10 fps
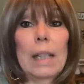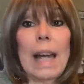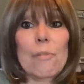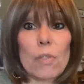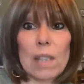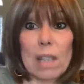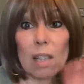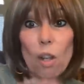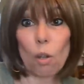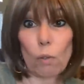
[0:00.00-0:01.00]
after this is
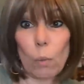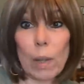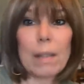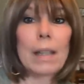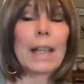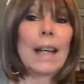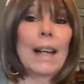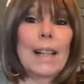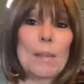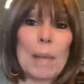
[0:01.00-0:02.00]
all over with,
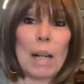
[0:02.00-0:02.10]
um,